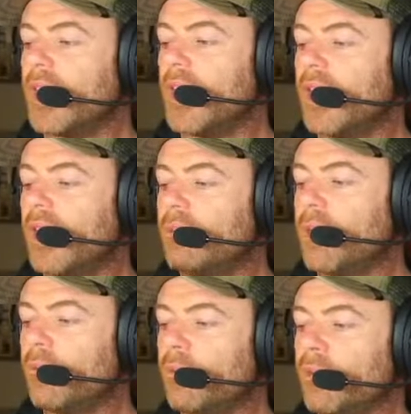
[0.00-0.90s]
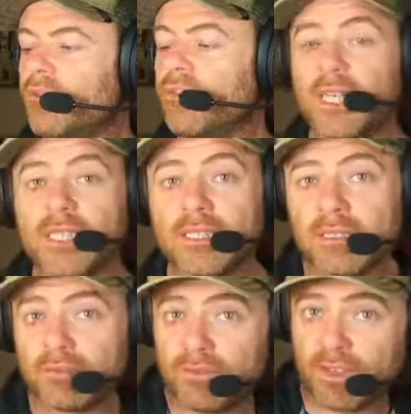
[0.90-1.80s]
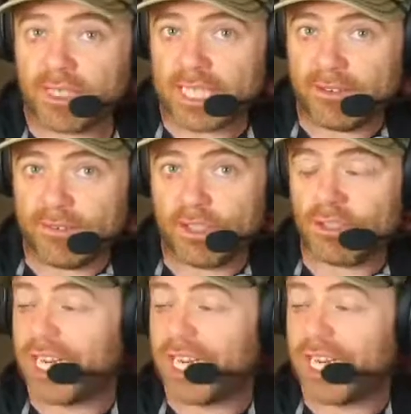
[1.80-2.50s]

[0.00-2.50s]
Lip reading: and we'll find out if you can